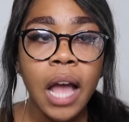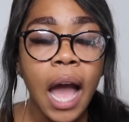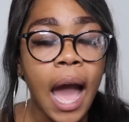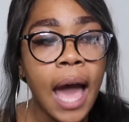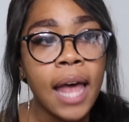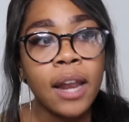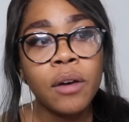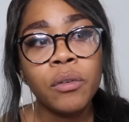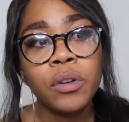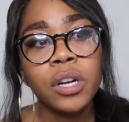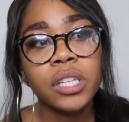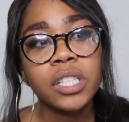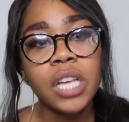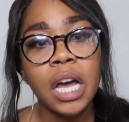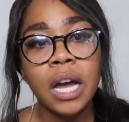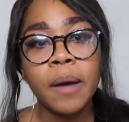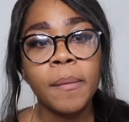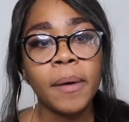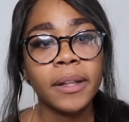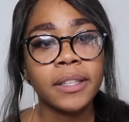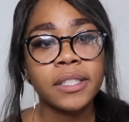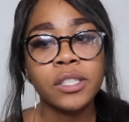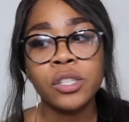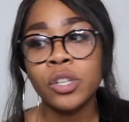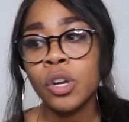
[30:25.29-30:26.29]
I don't want to talk
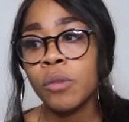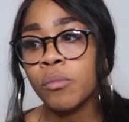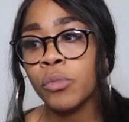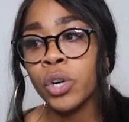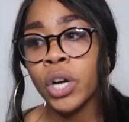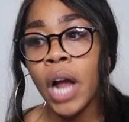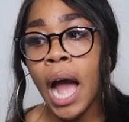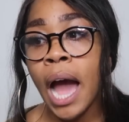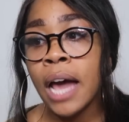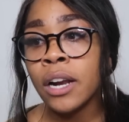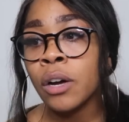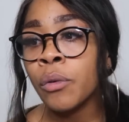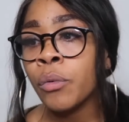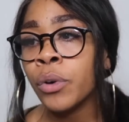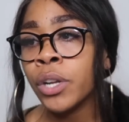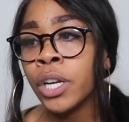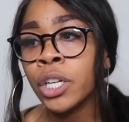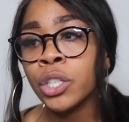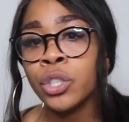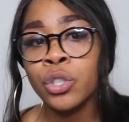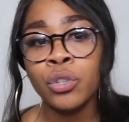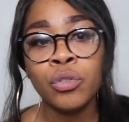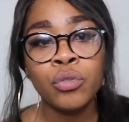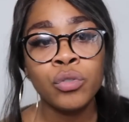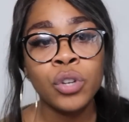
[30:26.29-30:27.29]
about this no more. I don't want
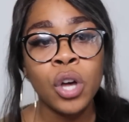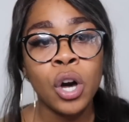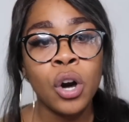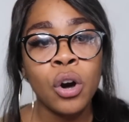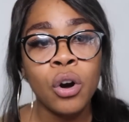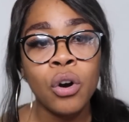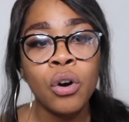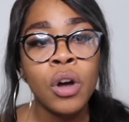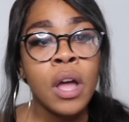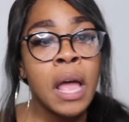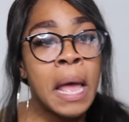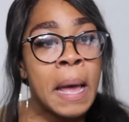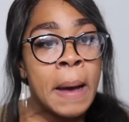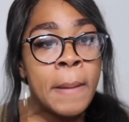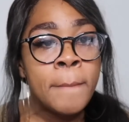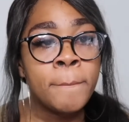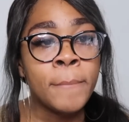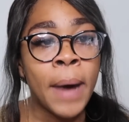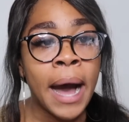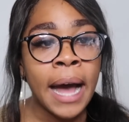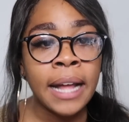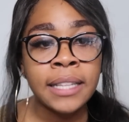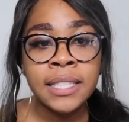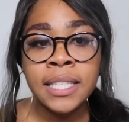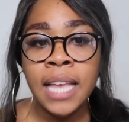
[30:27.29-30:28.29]
to do no
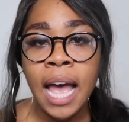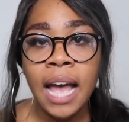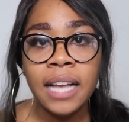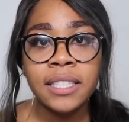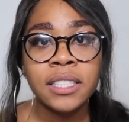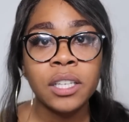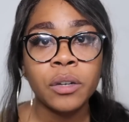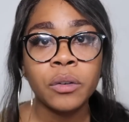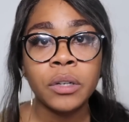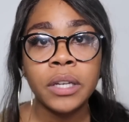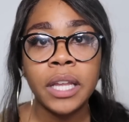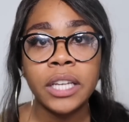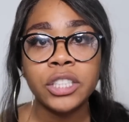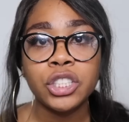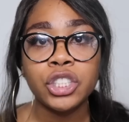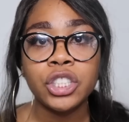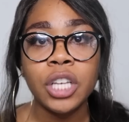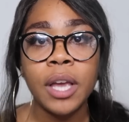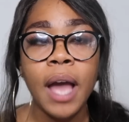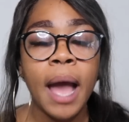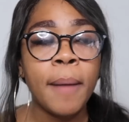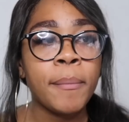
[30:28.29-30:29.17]
my toxic relationship.